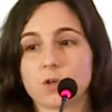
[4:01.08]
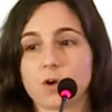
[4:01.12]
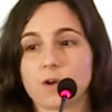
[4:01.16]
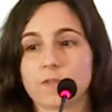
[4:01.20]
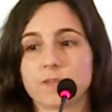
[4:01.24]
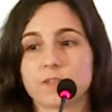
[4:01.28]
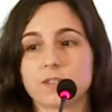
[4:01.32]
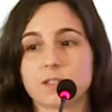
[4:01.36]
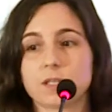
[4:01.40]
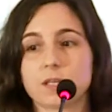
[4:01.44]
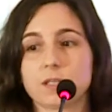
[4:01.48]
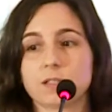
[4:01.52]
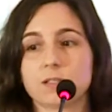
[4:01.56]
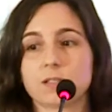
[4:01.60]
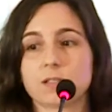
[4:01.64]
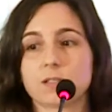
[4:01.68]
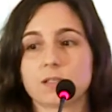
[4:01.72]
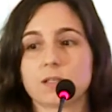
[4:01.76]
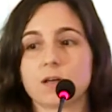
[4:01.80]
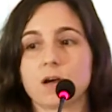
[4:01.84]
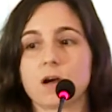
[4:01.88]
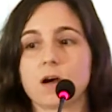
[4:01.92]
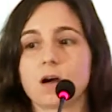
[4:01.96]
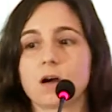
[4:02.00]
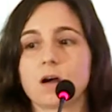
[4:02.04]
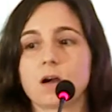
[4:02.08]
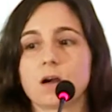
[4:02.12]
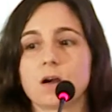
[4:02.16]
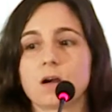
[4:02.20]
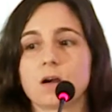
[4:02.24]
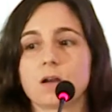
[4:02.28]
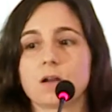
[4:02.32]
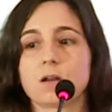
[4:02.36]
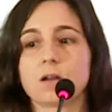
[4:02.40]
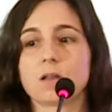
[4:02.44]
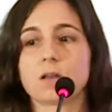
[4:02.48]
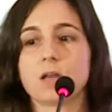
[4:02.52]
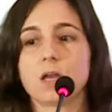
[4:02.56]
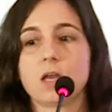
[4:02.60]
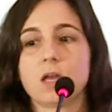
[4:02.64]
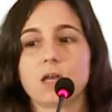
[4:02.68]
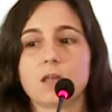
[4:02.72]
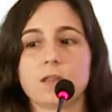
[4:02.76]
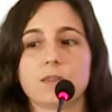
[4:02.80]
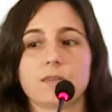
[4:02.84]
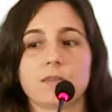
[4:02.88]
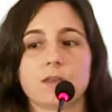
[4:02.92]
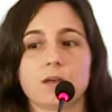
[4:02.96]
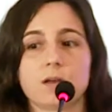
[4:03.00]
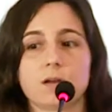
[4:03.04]
offsets are
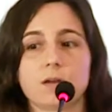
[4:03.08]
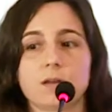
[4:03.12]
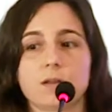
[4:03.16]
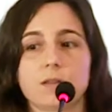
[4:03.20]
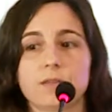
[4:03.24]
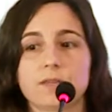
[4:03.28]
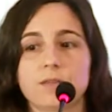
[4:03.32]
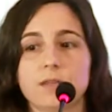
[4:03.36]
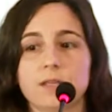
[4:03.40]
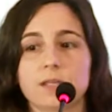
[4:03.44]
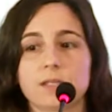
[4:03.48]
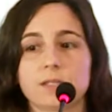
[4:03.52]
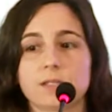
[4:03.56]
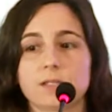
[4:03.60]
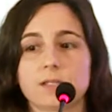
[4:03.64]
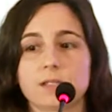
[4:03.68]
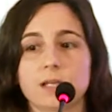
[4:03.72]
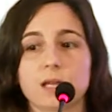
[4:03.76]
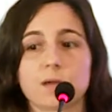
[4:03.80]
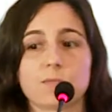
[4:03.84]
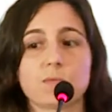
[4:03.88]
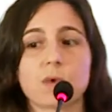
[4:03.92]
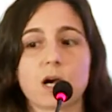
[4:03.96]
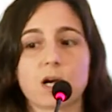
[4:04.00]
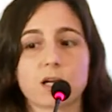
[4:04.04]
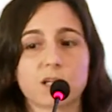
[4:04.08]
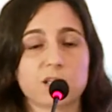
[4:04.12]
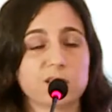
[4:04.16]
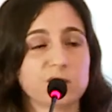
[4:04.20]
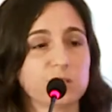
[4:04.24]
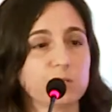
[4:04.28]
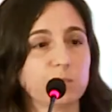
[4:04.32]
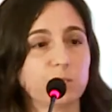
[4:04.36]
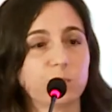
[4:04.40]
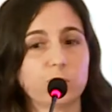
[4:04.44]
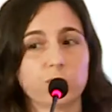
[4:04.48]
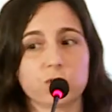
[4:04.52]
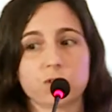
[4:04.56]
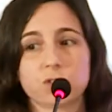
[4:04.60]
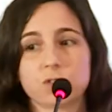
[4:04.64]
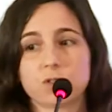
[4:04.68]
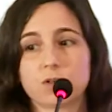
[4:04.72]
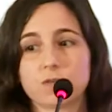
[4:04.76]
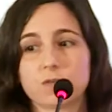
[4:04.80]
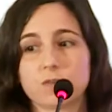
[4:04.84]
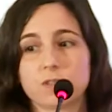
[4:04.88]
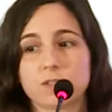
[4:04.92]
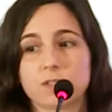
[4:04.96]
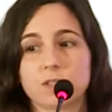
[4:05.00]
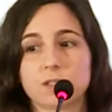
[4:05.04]
things like market support
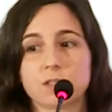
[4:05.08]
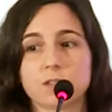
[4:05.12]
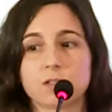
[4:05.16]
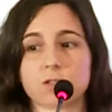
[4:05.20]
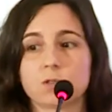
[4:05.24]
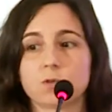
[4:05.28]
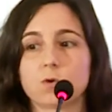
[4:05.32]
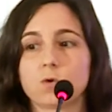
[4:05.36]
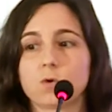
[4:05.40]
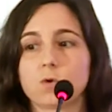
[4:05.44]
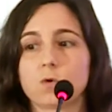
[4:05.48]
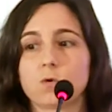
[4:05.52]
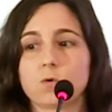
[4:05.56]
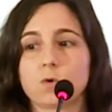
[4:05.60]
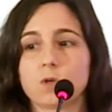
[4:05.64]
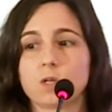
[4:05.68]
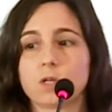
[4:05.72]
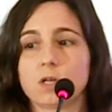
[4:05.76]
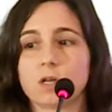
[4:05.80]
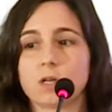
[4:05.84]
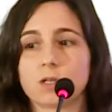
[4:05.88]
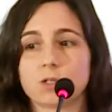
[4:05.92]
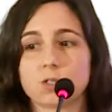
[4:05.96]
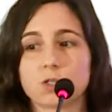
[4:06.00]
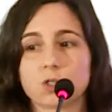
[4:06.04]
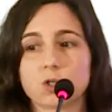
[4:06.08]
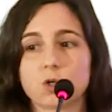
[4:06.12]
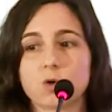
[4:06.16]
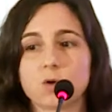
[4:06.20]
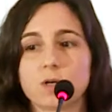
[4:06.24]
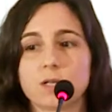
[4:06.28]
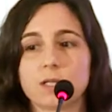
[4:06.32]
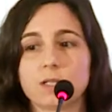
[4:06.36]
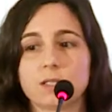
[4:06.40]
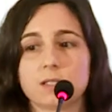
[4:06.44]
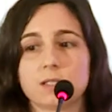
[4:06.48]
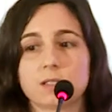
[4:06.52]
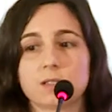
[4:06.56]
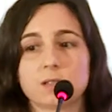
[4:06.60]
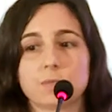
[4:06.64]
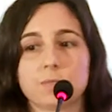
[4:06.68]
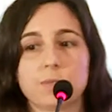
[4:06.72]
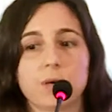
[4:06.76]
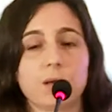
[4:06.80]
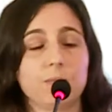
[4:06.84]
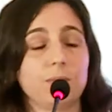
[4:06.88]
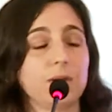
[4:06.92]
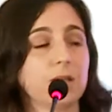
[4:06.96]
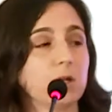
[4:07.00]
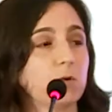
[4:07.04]
services, so assurance,
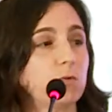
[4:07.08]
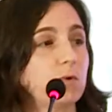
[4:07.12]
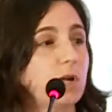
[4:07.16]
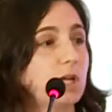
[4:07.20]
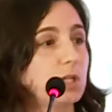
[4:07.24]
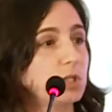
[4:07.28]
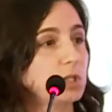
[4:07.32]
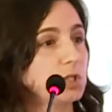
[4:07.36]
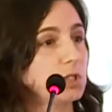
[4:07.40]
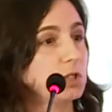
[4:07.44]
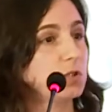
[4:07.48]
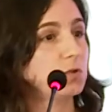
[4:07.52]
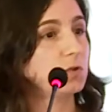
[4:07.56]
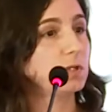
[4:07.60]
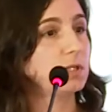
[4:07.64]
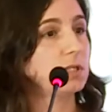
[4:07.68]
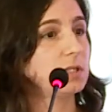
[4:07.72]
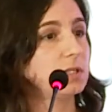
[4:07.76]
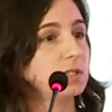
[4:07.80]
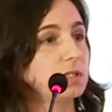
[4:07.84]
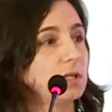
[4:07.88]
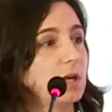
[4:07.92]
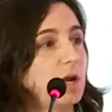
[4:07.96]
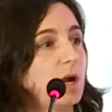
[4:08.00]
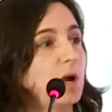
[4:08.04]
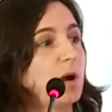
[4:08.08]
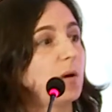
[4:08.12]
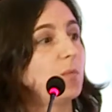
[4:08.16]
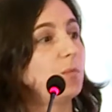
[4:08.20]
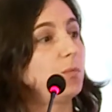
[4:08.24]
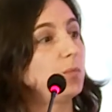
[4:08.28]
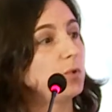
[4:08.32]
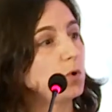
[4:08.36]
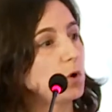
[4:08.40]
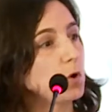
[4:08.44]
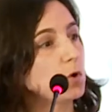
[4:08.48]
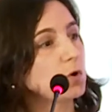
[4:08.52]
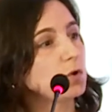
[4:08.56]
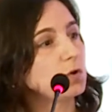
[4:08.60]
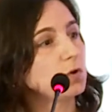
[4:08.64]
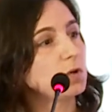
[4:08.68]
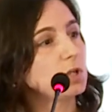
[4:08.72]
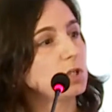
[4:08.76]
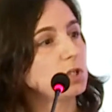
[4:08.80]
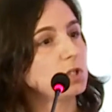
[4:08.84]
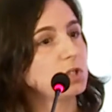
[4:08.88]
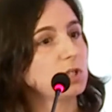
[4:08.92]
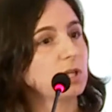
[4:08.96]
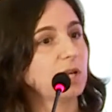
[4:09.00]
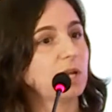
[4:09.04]
public registries,
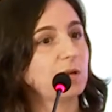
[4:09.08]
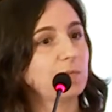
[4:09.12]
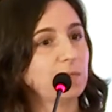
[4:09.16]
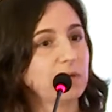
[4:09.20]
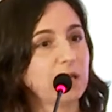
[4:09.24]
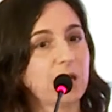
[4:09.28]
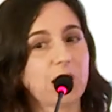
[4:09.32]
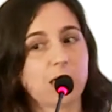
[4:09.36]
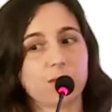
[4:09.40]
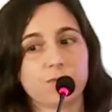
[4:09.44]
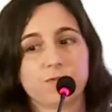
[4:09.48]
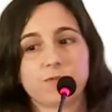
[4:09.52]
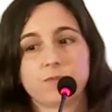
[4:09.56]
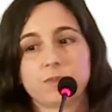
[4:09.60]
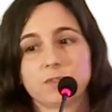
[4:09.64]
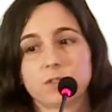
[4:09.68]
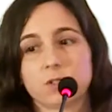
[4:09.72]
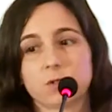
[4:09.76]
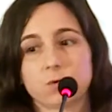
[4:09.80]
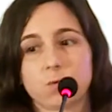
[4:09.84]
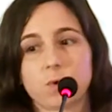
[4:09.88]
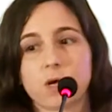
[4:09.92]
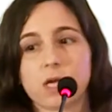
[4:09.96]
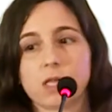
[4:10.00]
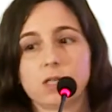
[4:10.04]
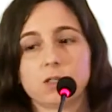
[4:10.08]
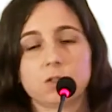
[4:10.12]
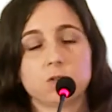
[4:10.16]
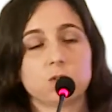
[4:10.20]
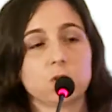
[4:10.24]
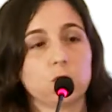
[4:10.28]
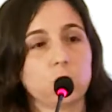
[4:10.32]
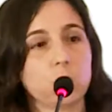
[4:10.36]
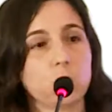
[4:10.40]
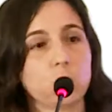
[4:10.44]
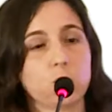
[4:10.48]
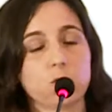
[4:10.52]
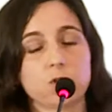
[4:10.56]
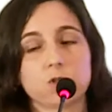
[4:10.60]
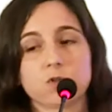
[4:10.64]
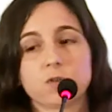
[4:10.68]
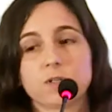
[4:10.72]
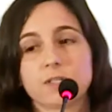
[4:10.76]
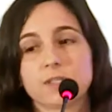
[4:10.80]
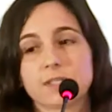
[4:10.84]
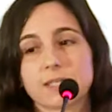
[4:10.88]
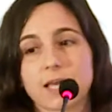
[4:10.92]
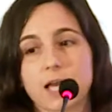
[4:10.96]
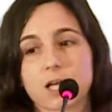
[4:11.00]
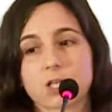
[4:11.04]
brokerage can be helpful as well to lower
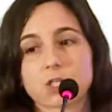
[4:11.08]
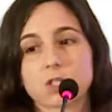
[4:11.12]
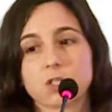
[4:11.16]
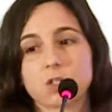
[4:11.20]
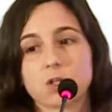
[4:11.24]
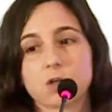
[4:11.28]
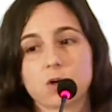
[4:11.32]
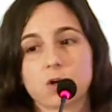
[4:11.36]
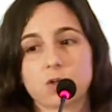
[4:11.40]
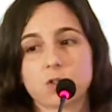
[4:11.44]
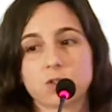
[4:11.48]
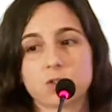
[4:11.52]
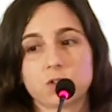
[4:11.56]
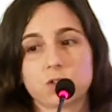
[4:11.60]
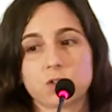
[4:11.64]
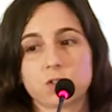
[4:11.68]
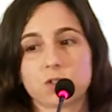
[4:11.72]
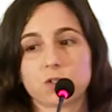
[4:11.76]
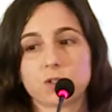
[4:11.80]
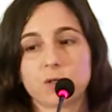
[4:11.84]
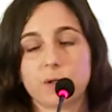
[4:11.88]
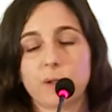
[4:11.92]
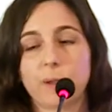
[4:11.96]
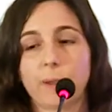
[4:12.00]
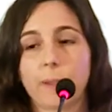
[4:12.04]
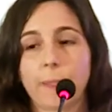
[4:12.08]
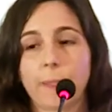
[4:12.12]
transaction costs.